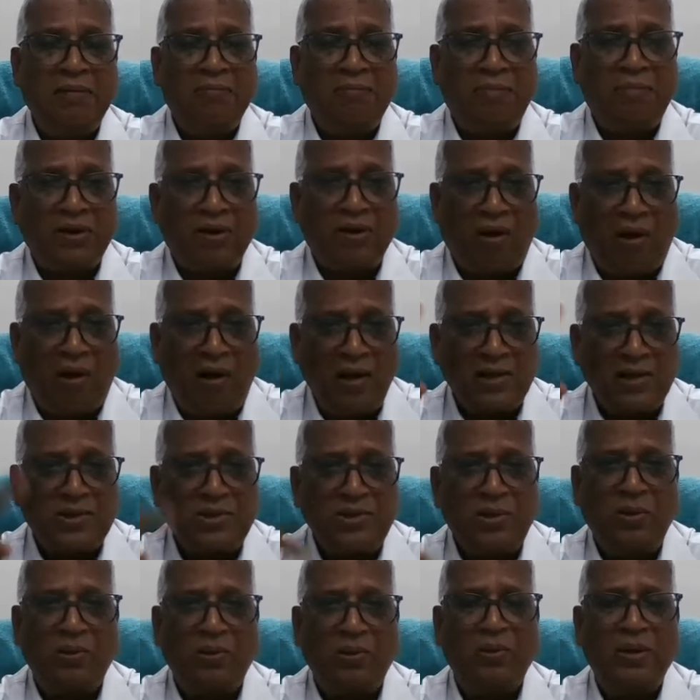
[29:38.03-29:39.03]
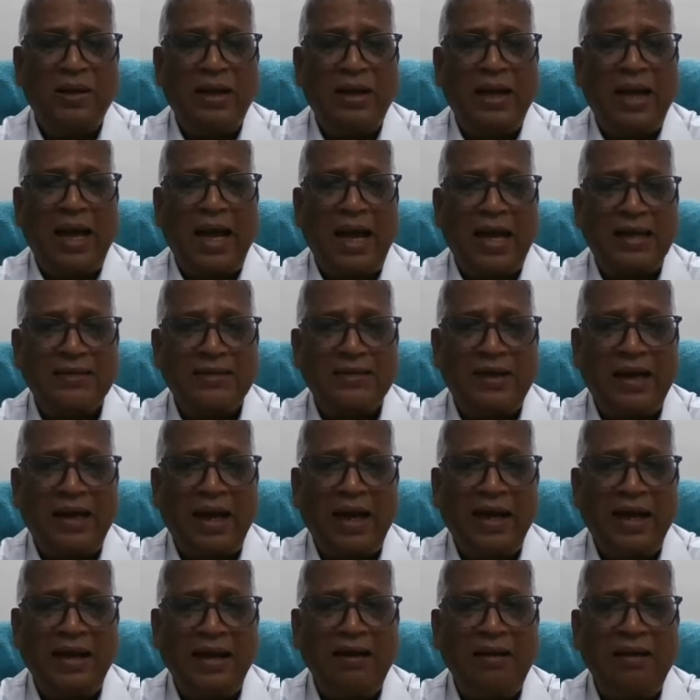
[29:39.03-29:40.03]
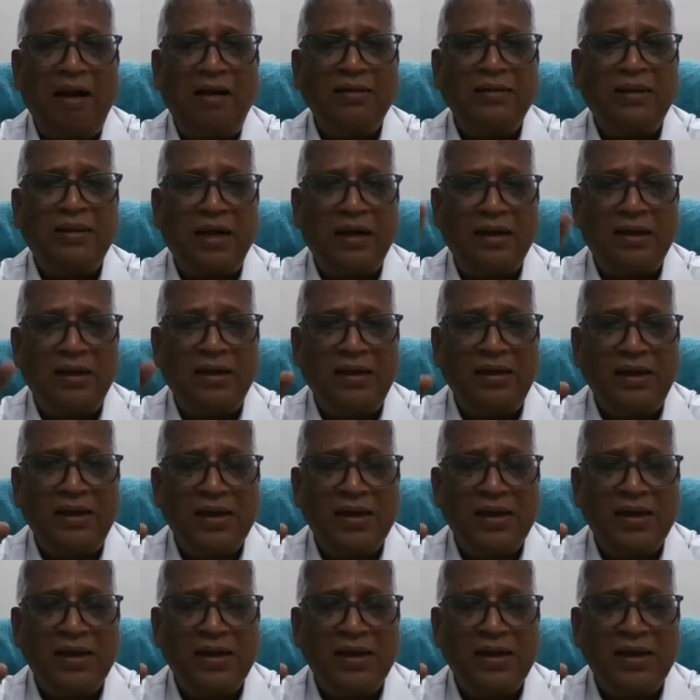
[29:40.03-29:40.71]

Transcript: but also as an idea that